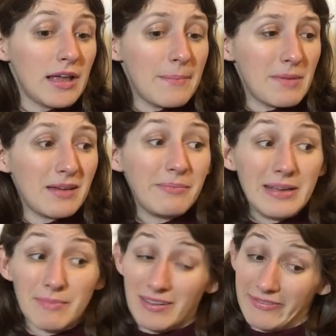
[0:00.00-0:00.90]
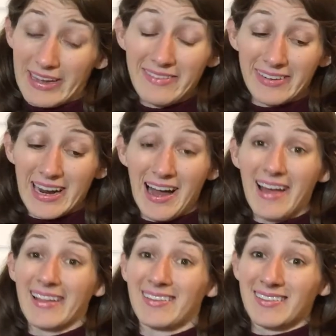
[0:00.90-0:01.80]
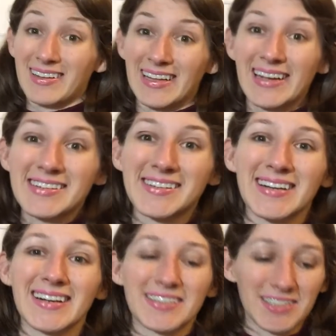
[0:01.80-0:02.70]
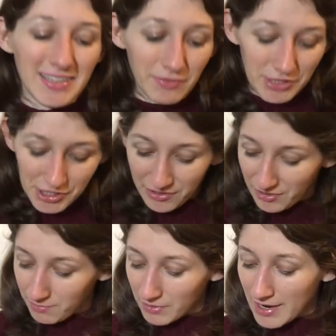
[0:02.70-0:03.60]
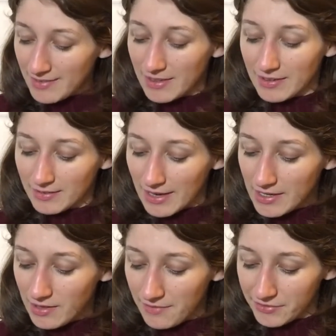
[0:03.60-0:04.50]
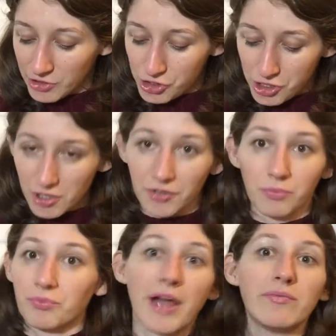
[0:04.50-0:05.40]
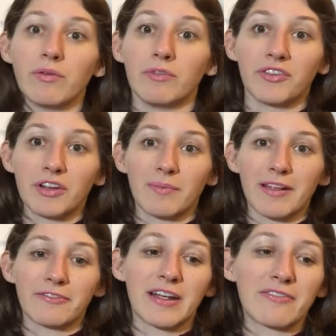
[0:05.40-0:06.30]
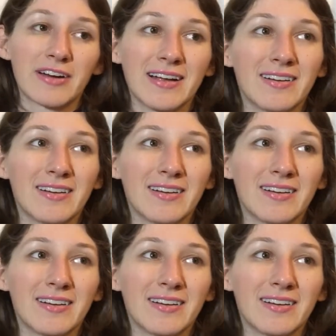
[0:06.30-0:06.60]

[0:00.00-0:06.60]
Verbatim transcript: It may be my favorite of this collection, actually, which is surprising because I thought for sure the red one was going to be the favorite.